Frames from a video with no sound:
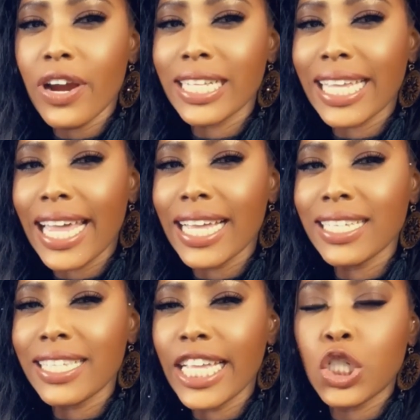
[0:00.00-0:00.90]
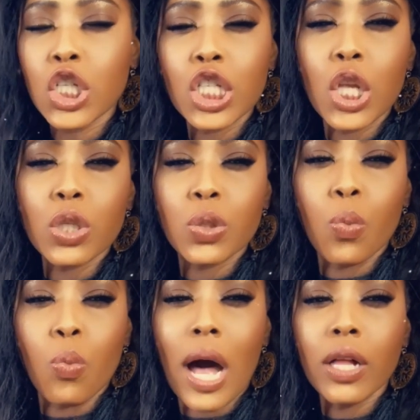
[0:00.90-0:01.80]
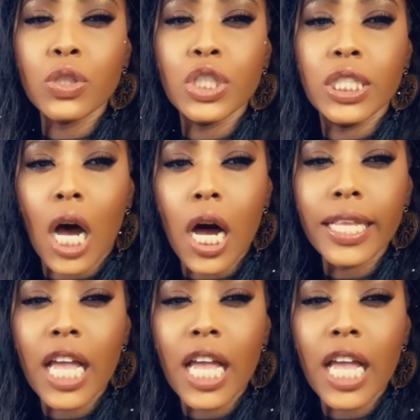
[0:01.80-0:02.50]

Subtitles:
it is, it just looks well done,